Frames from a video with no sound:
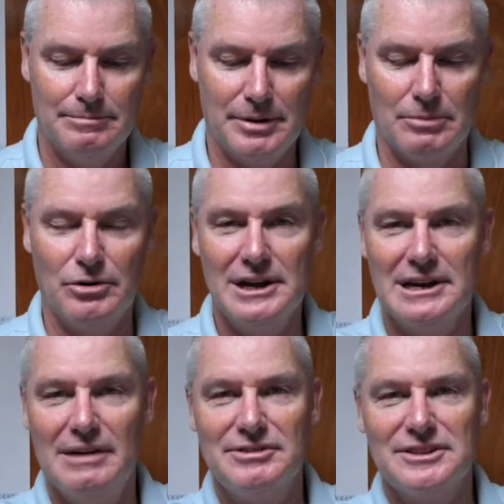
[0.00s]
But I'm really
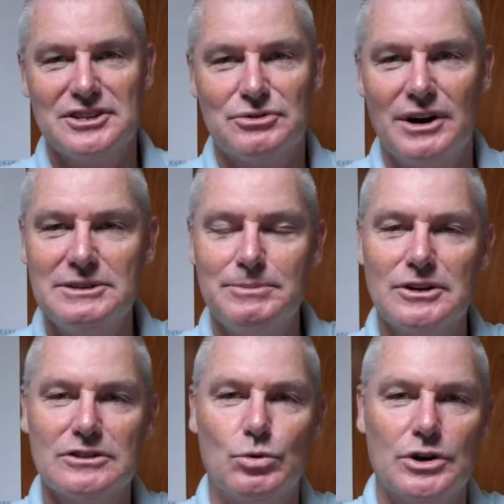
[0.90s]
loving this race
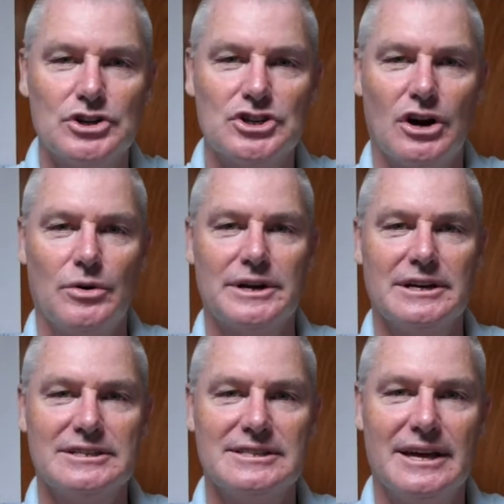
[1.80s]
because what it's showing
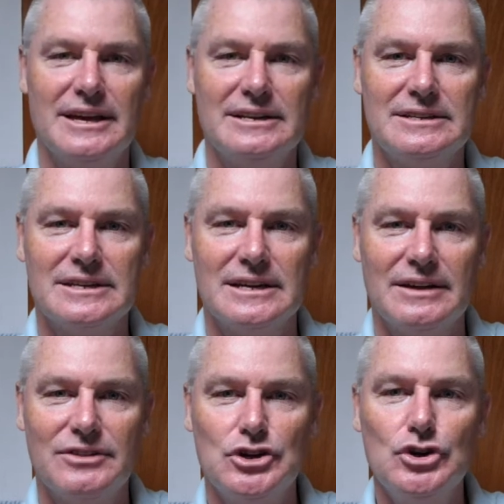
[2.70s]
is that
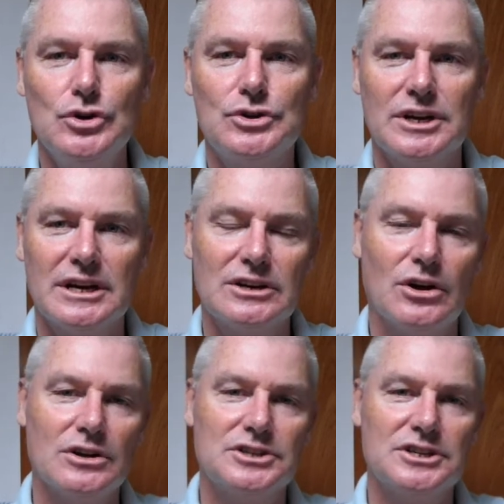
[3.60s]
the new
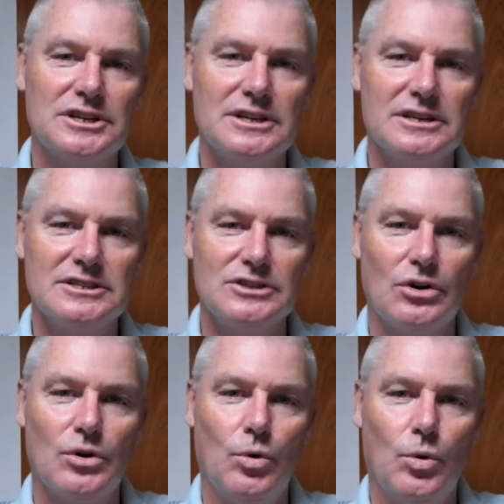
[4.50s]
technology is
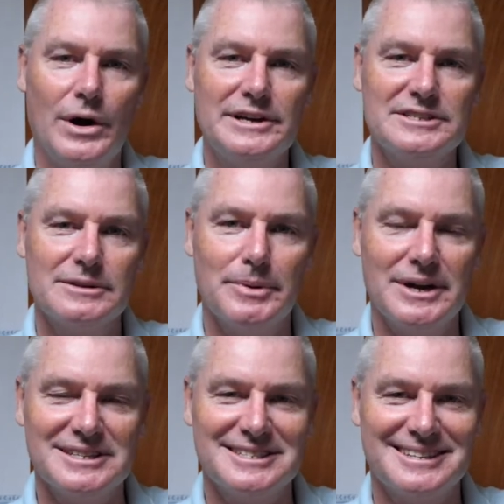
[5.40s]
not always the
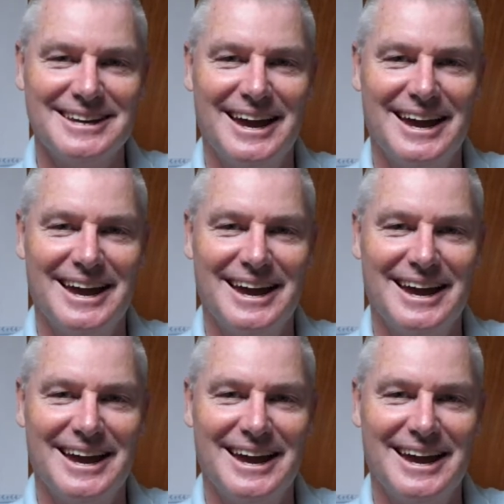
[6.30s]
best,